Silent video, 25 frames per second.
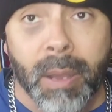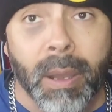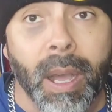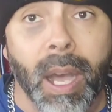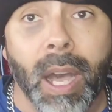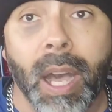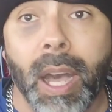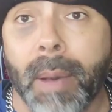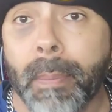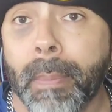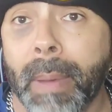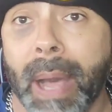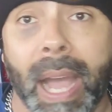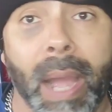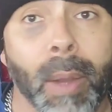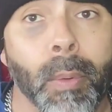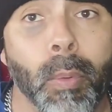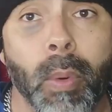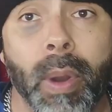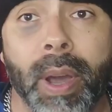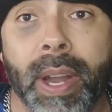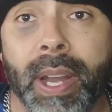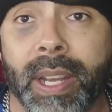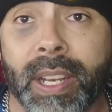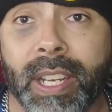I
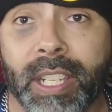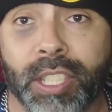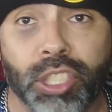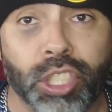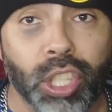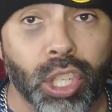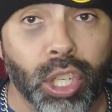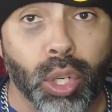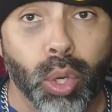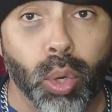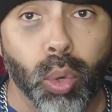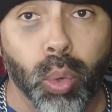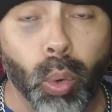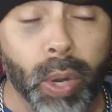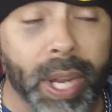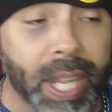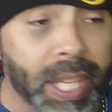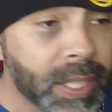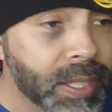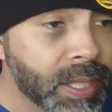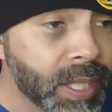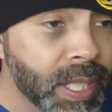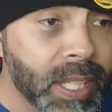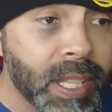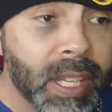wanted a
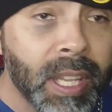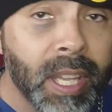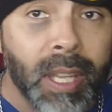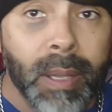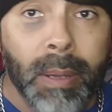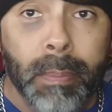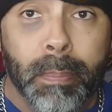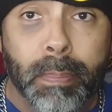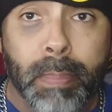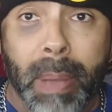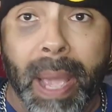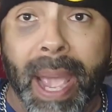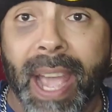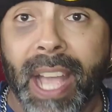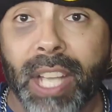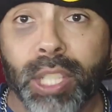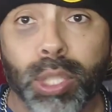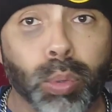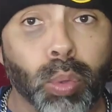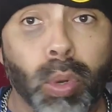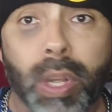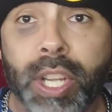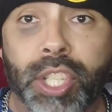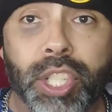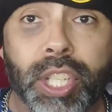crazy
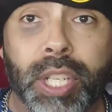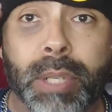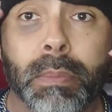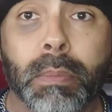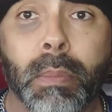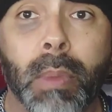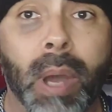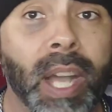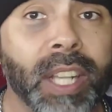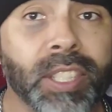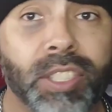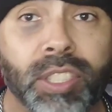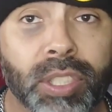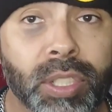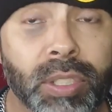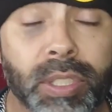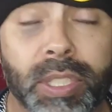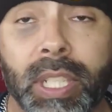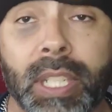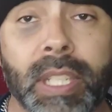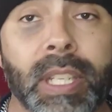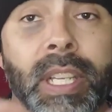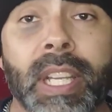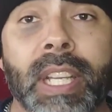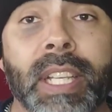pass rushing monster
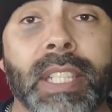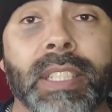to